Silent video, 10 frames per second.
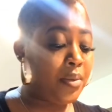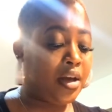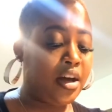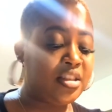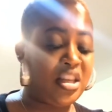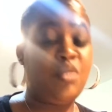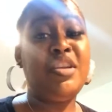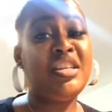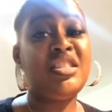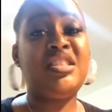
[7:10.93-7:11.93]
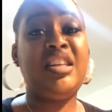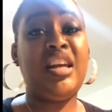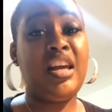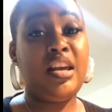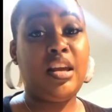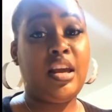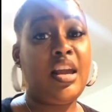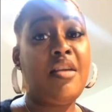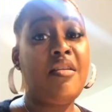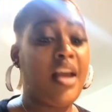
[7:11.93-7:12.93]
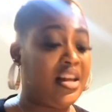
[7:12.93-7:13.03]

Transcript: because it will get sticky